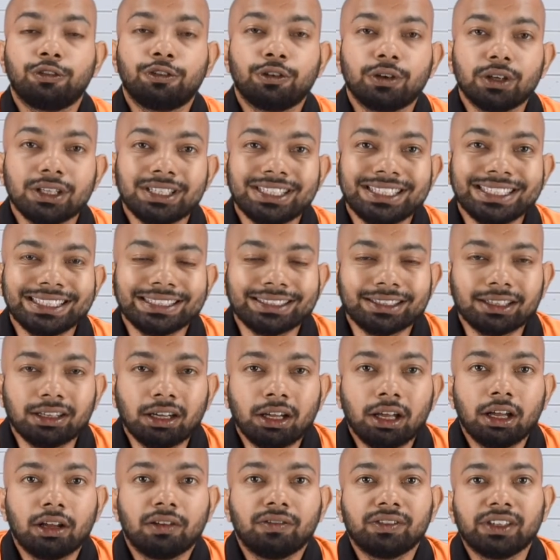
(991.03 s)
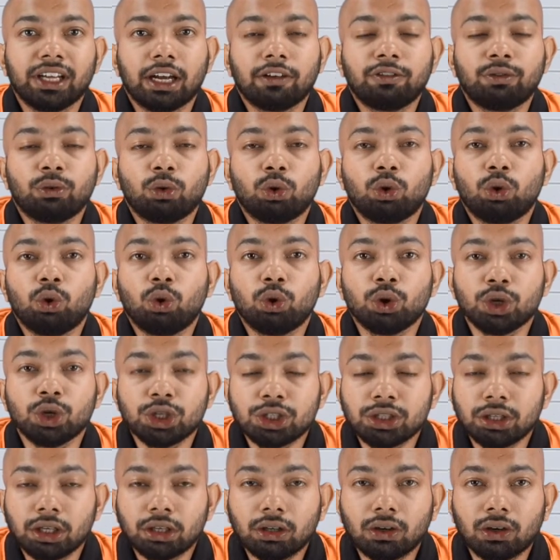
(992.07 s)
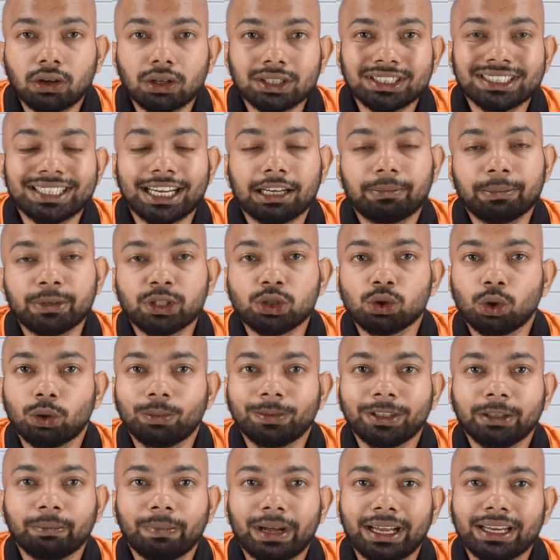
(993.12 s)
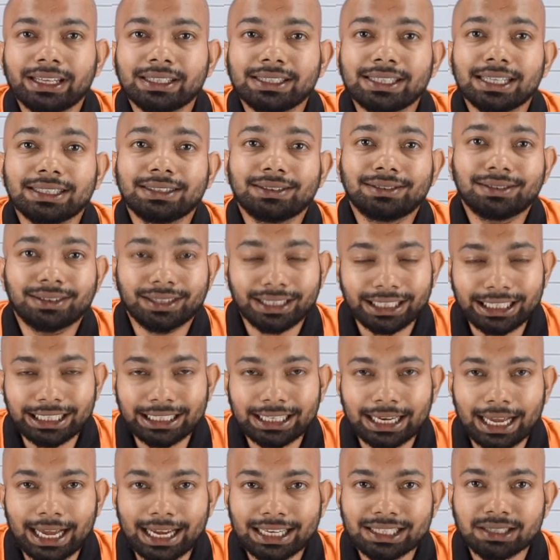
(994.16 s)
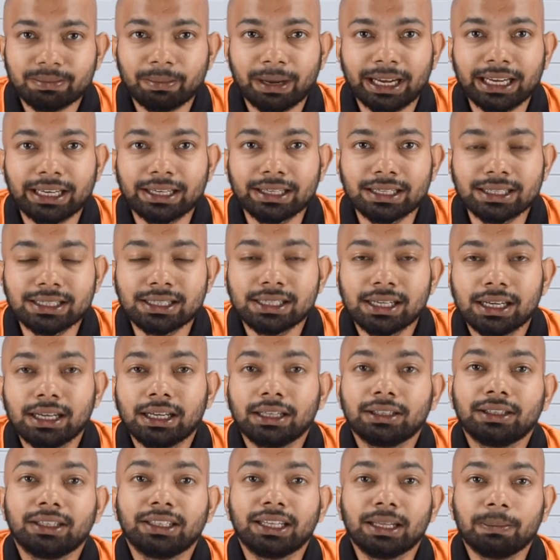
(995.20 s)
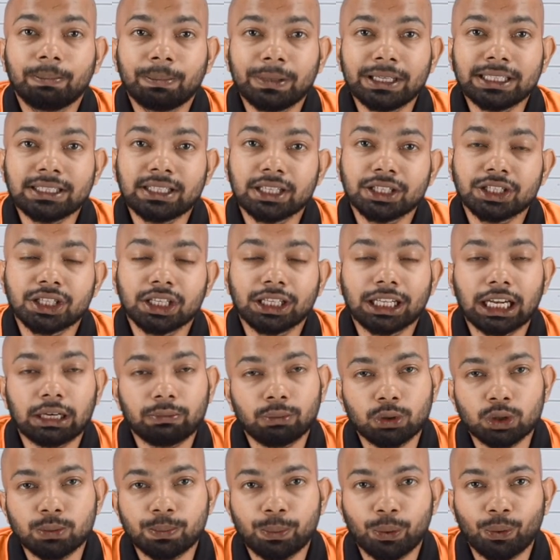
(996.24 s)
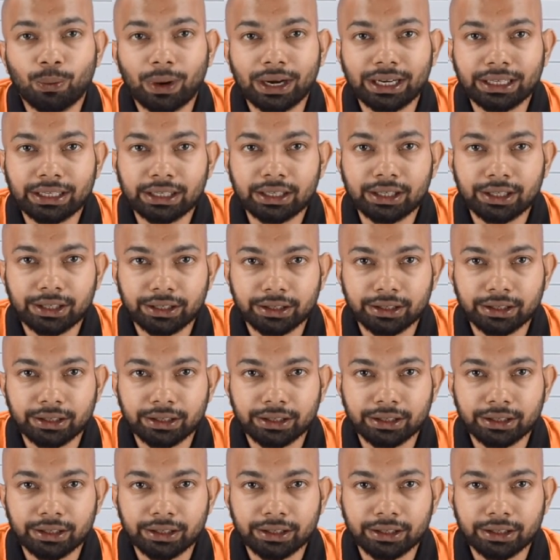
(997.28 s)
the first year, we have original cost, that means opening balance as 3 lakhs minus the depreciation that was provided